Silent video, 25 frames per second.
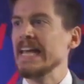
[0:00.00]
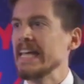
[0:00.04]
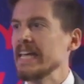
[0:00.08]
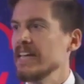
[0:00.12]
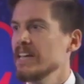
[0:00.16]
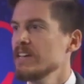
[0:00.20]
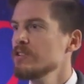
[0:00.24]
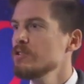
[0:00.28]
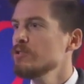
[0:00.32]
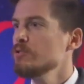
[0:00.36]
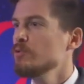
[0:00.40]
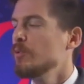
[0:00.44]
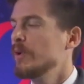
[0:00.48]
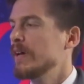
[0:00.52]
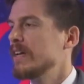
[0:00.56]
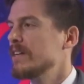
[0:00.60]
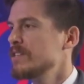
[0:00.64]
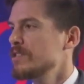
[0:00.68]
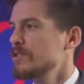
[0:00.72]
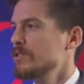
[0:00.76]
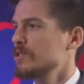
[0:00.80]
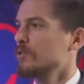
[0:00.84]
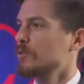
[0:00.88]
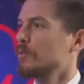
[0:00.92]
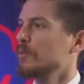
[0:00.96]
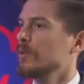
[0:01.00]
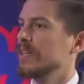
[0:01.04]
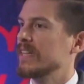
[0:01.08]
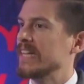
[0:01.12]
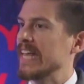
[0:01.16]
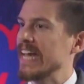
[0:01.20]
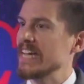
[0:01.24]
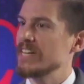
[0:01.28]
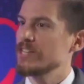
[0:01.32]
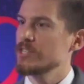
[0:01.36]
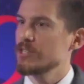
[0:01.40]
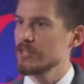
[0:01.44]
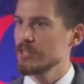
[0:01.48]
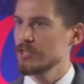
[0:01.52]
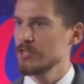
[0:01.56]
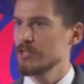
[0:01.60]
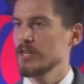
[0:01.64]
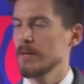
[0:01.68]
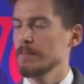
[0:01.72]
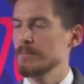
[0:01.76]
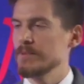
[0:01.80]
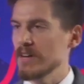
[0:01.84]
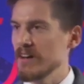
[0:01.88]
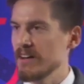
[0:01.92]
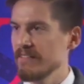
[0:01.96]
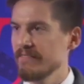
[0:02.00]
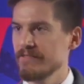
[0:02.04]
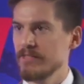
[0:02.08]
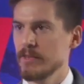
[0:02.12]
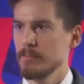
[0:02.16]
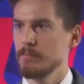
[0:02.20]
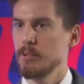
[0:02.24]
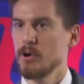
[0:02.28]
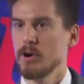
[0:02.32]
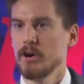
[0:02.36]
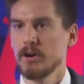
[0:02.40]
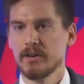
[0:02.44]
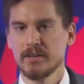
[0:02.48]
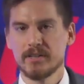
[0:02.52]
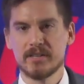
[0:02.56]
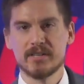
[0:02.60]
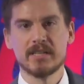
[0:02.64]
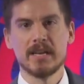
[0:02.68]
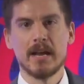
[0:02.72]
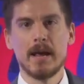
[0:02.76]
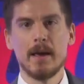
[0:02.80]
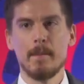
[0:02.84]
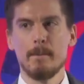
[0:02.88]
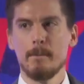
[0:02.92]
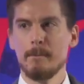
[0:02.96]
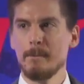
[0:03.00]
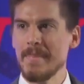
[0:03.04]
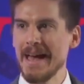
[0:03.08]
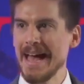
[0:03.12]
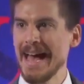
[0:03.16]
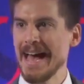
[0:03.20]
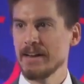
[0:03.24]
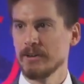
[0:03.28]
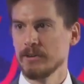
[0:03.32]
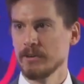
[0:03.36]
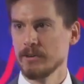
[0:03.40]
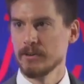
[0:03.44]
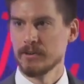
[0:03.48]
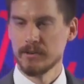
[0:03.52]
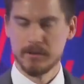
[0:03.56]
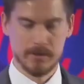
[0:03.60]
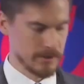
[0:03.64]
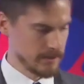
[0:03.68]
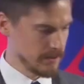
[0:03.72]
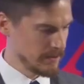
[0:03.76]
in which the relationships of the parts matter.